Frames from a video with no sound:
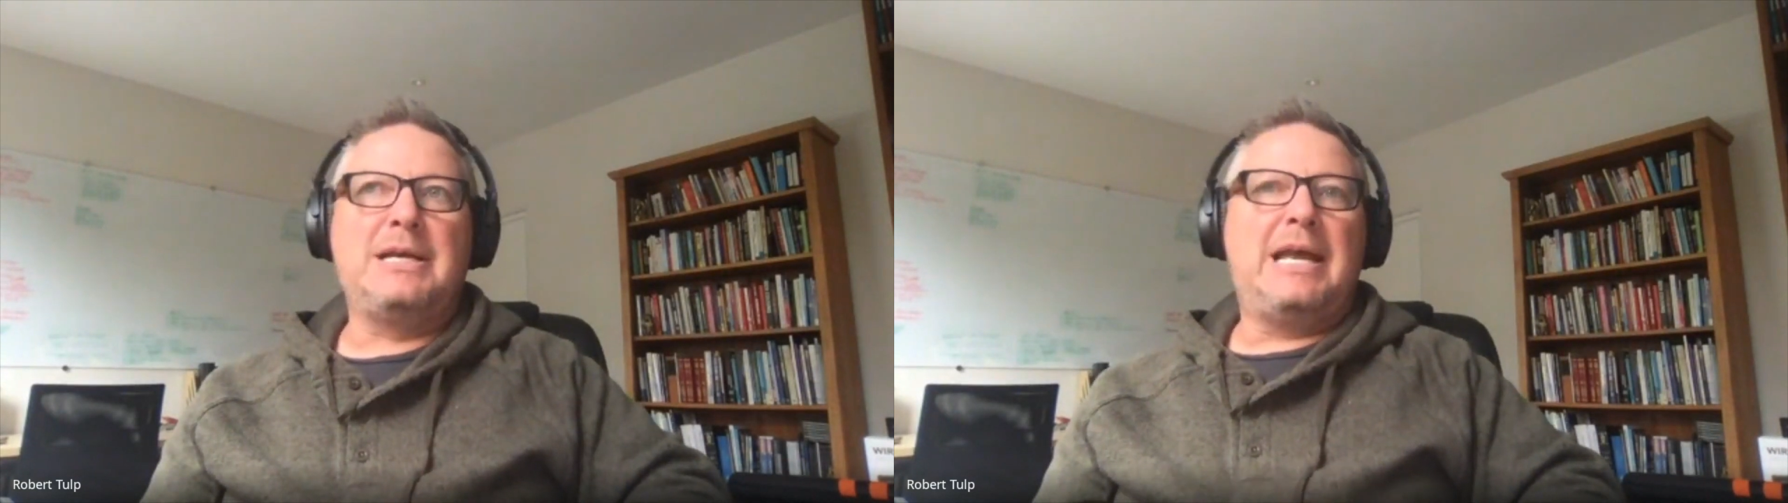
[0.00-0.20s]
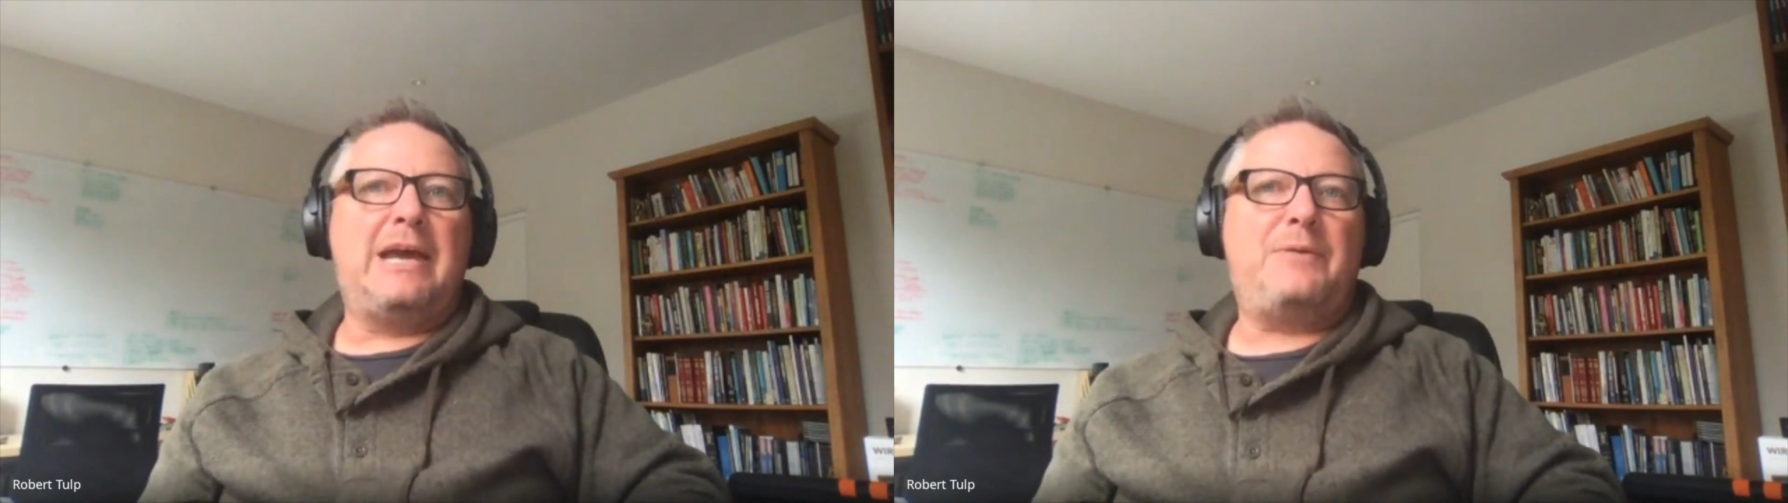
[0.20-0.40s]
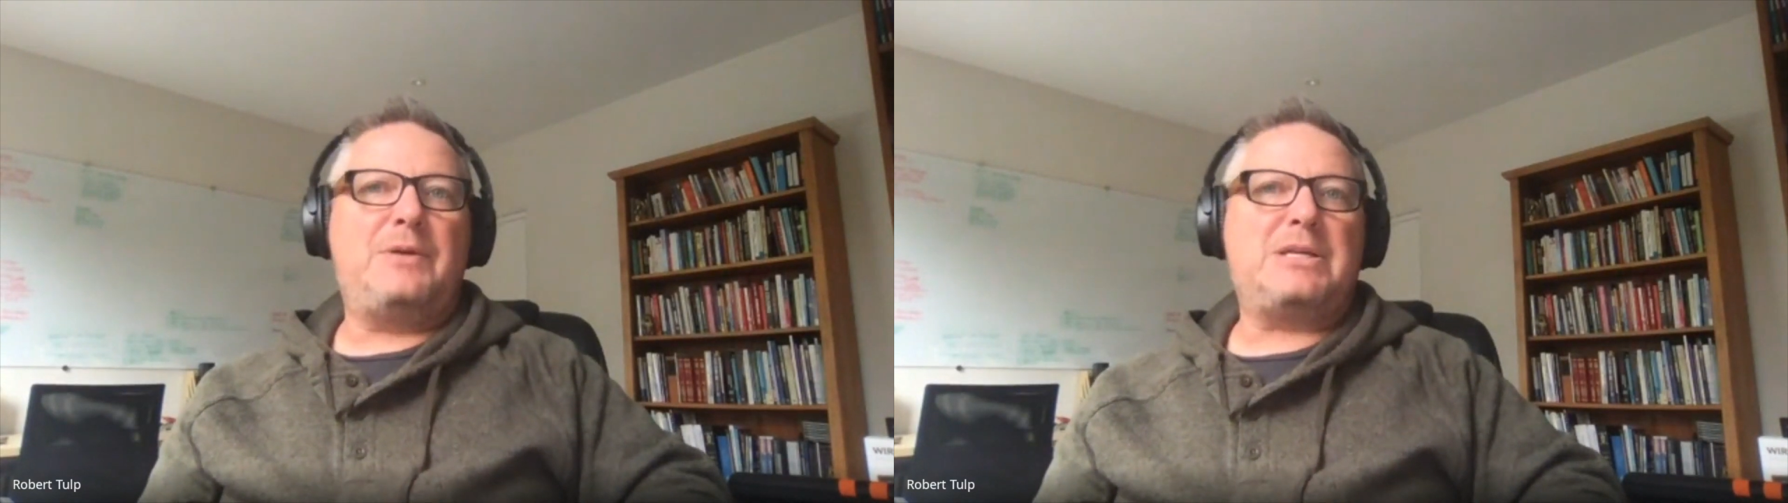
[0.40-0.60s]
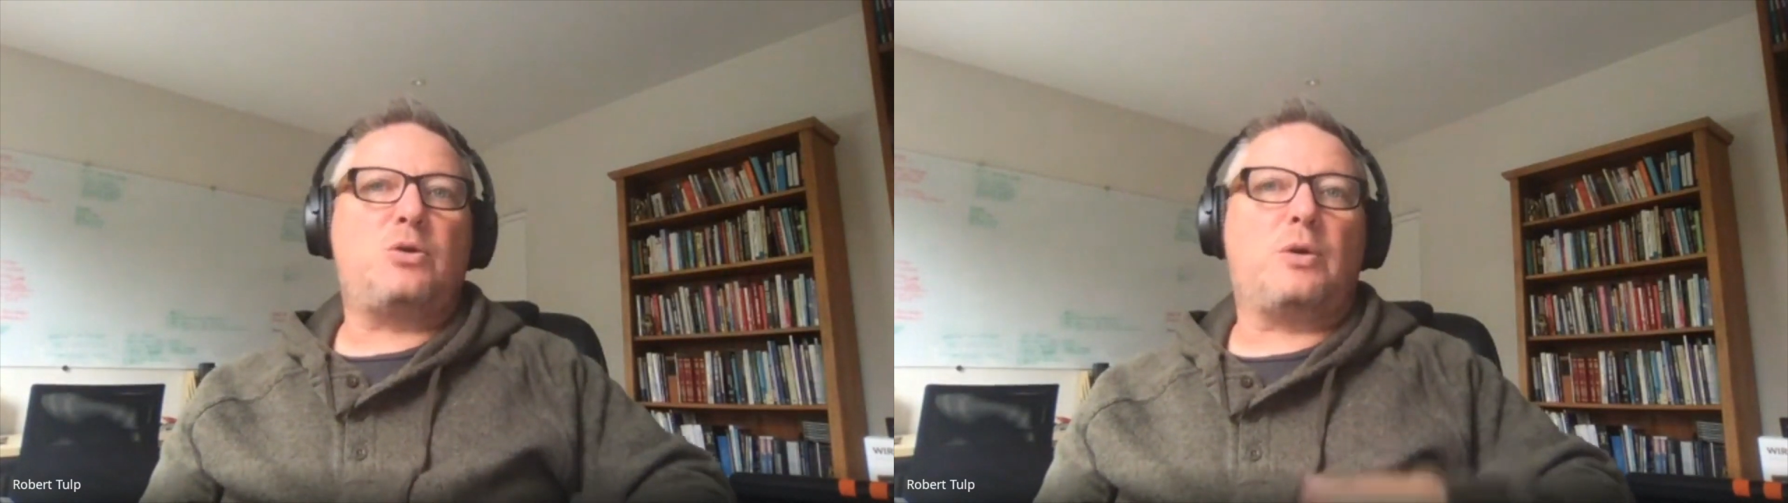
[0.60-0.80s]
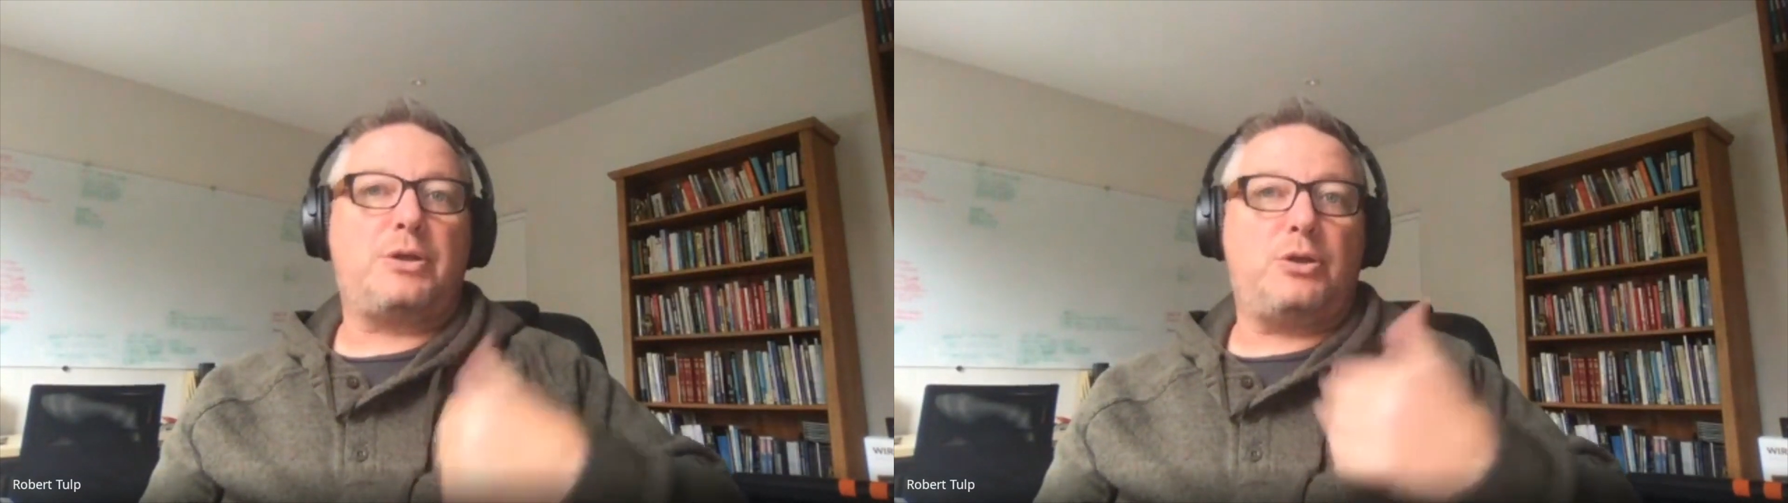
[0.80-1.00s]
If we just
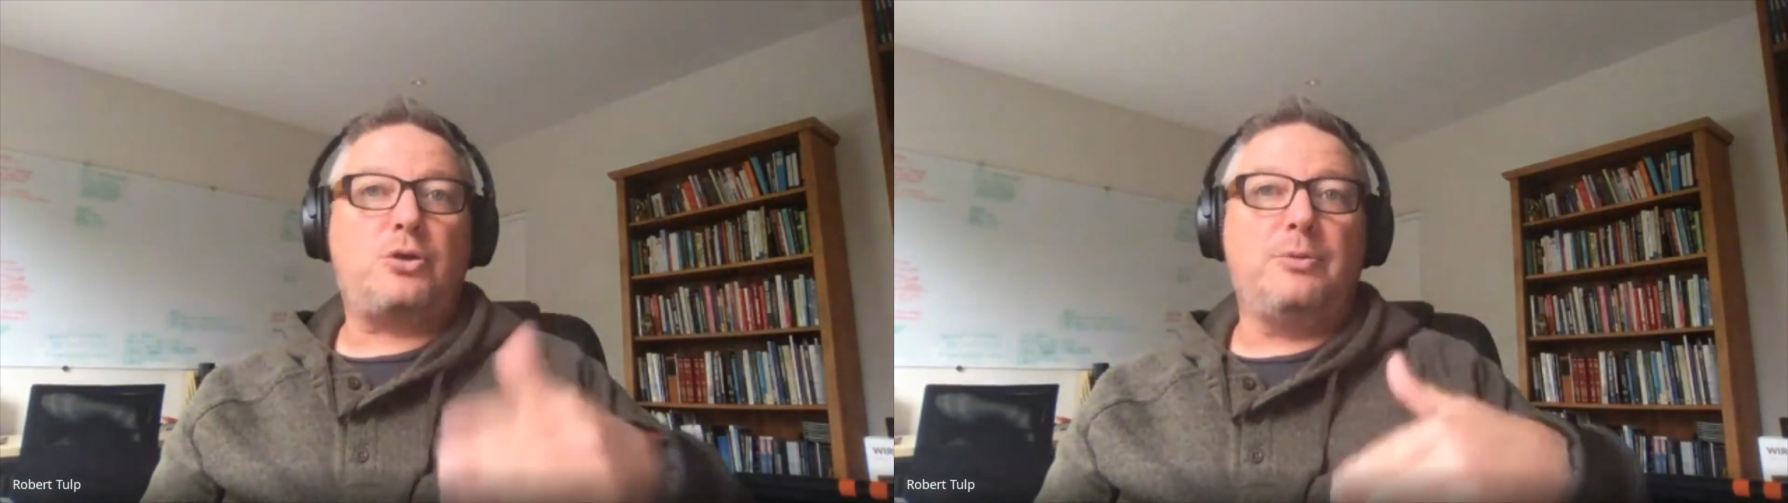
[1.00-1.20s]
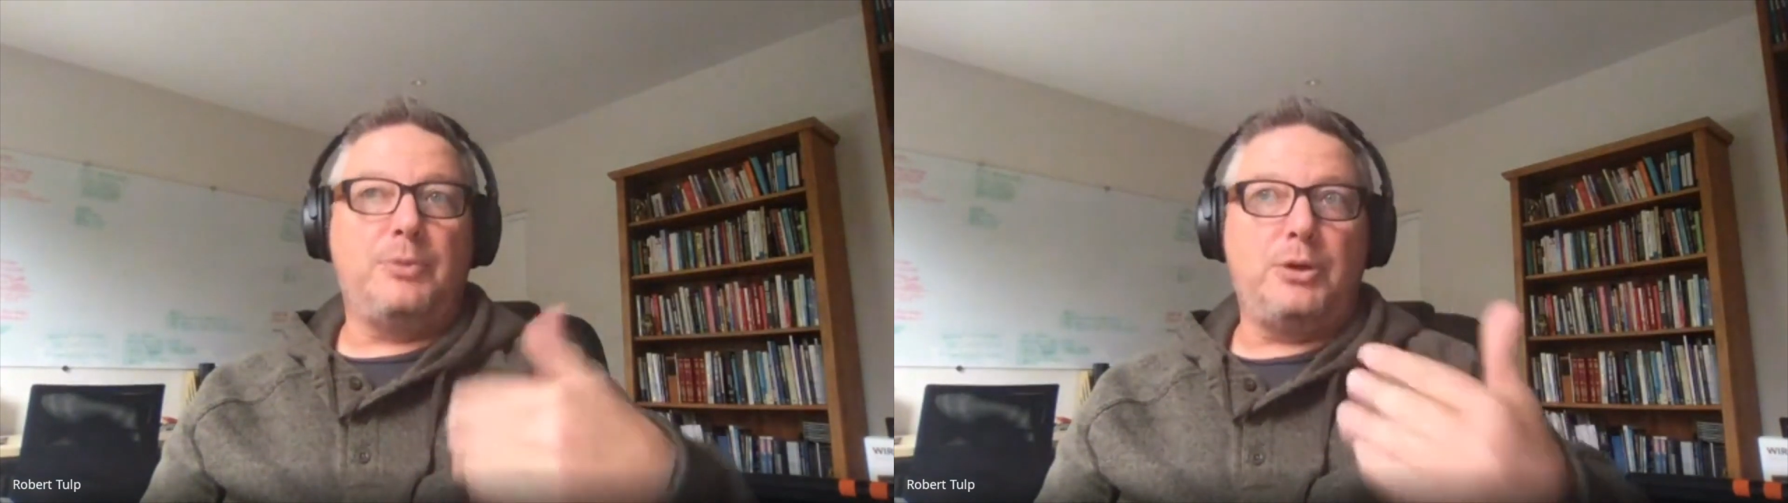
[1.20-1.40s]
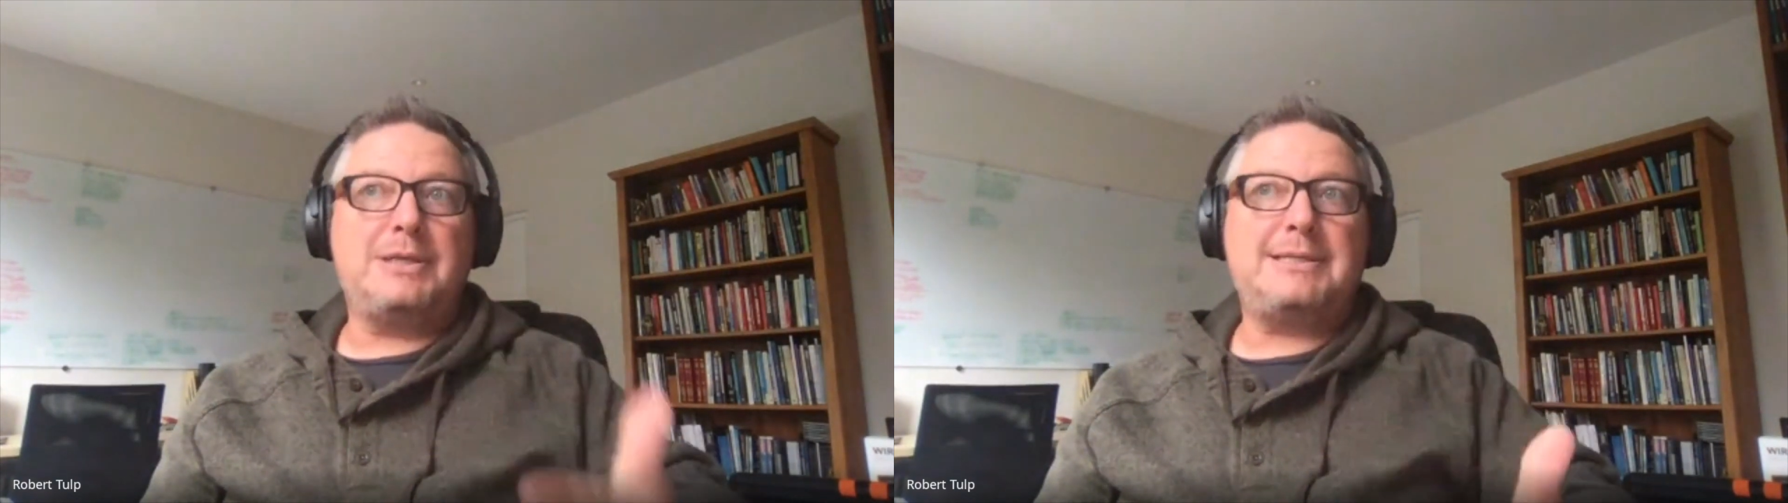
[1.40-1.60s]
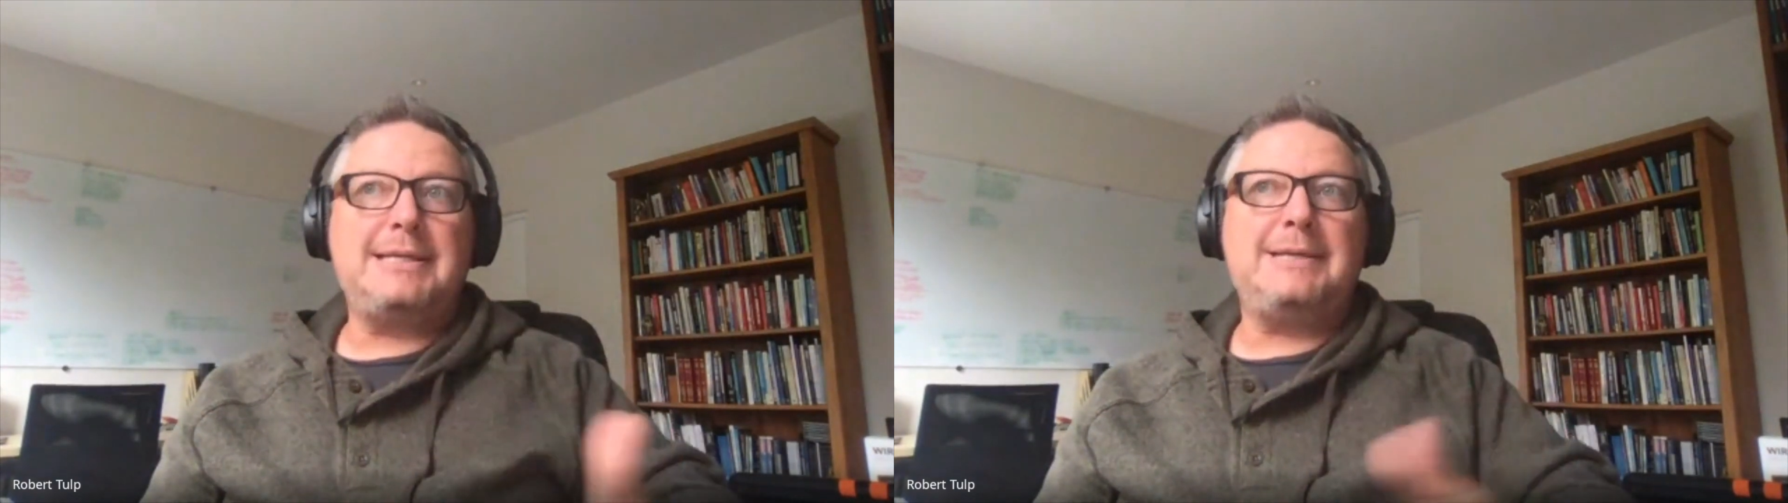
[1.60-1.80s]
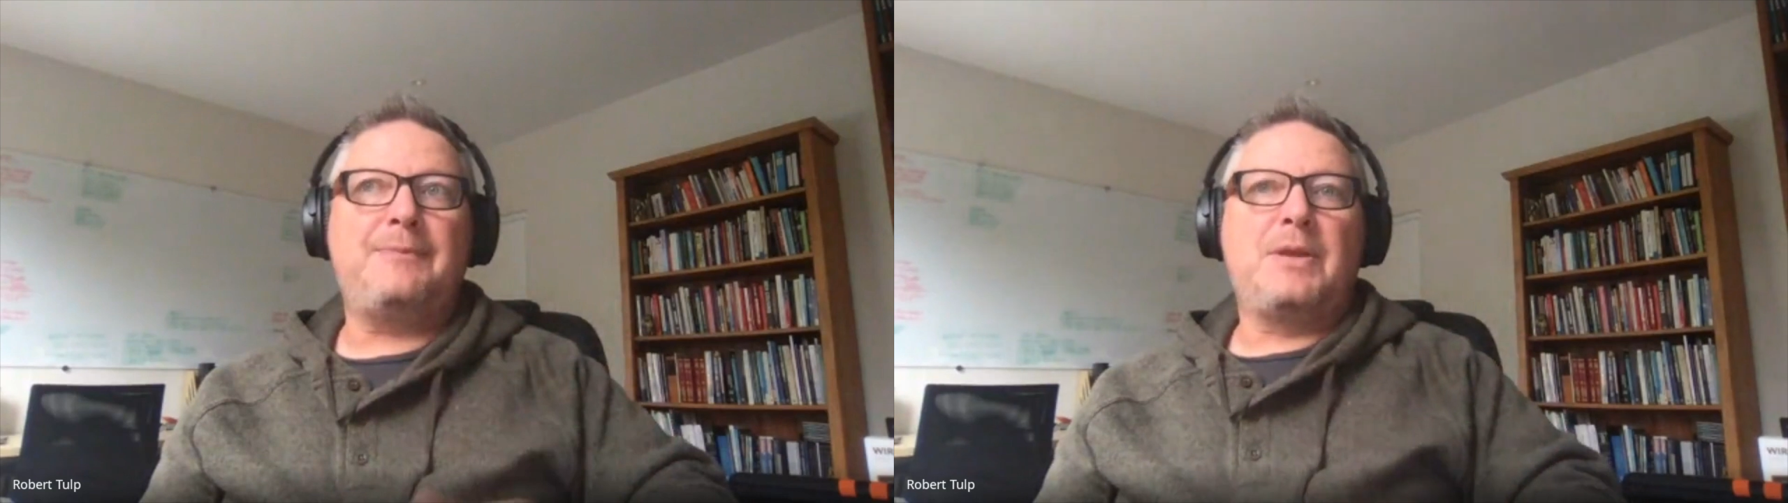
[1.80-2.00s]
call it your community,